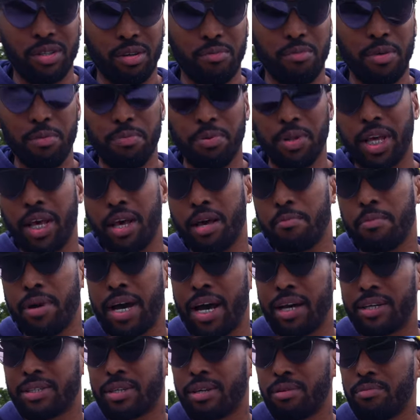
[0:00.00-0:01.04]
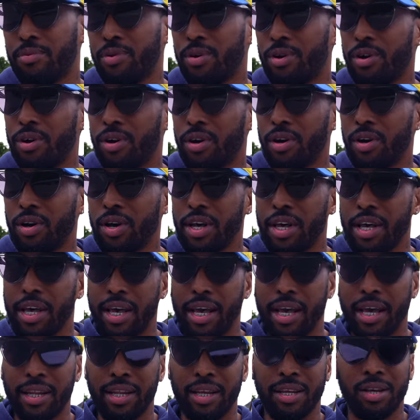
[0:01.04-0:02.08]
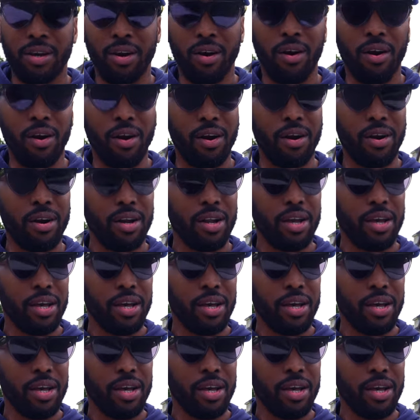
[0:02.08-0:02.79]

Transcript: of me playing basketball in the yard.